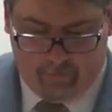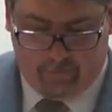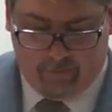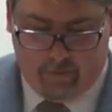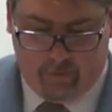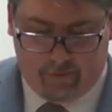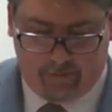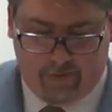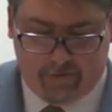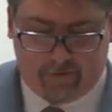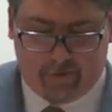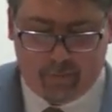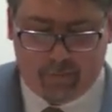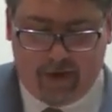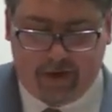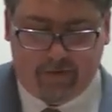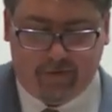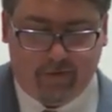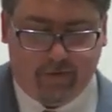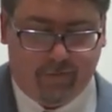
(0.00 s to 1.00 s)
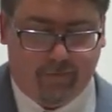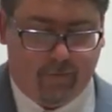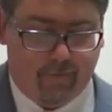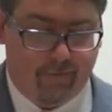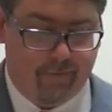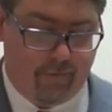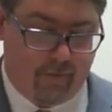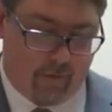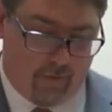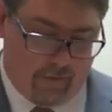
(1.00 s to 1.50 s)
served as the basis for
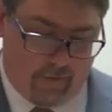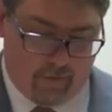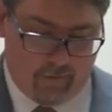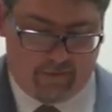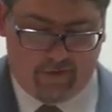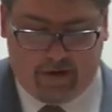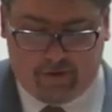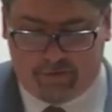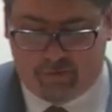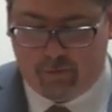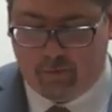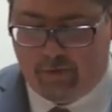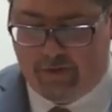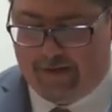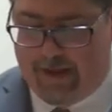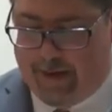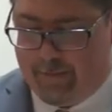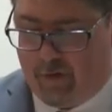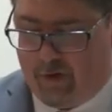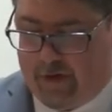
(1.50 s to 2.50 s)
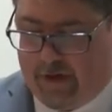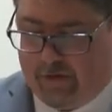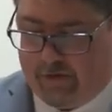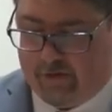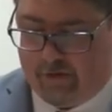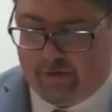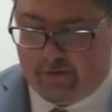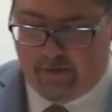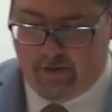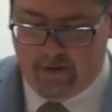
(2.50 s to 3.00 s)
further textual
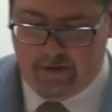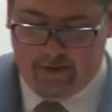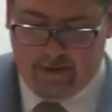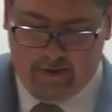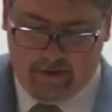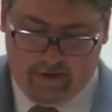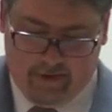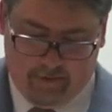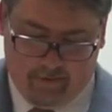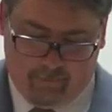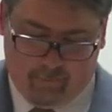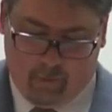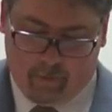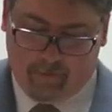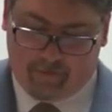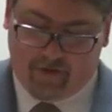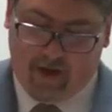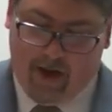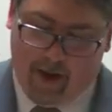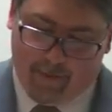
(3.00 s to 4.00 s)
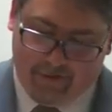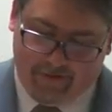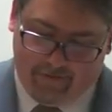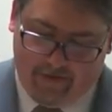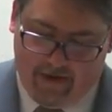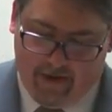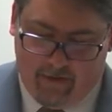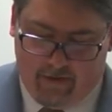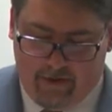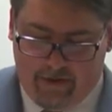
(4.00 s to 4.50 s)
elaboration in the form of
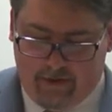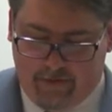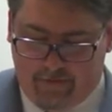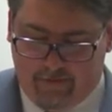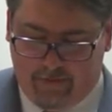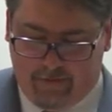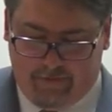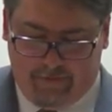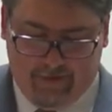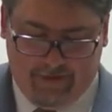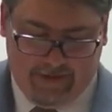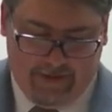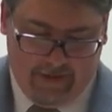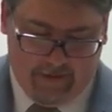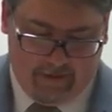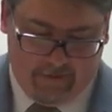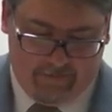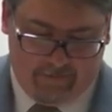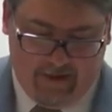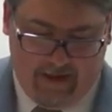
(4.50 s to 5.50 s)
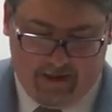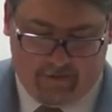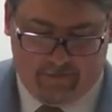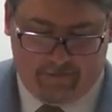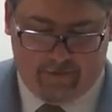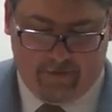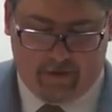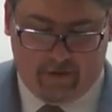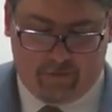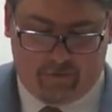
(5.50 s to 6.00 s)
commentaries and affiliated
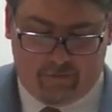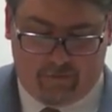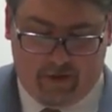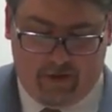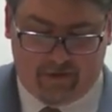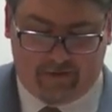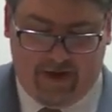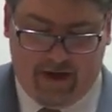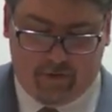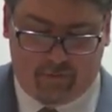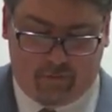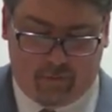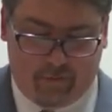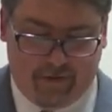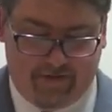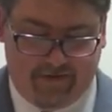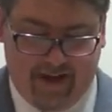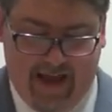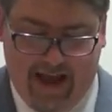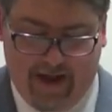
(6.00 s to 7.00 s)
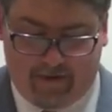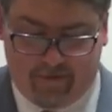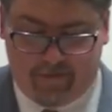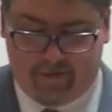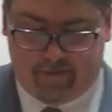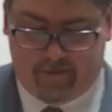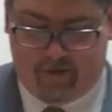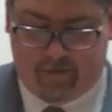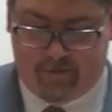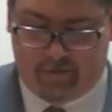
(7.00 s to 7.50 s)
texts that instruct how to redact
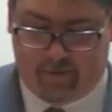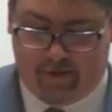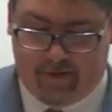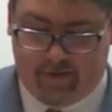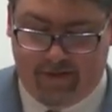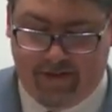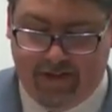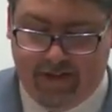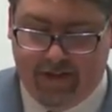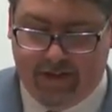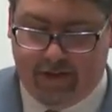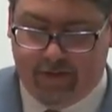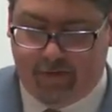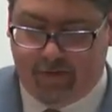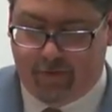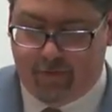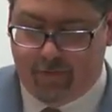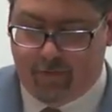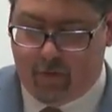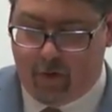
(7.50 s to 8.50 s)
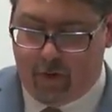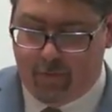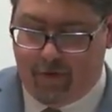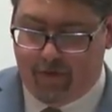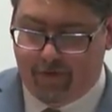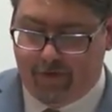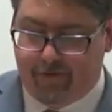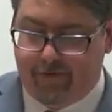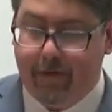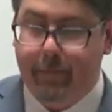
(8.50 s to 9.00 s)
the Tantra into the form
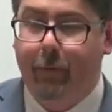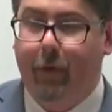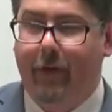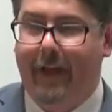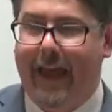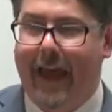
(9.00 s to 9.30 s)
of a simple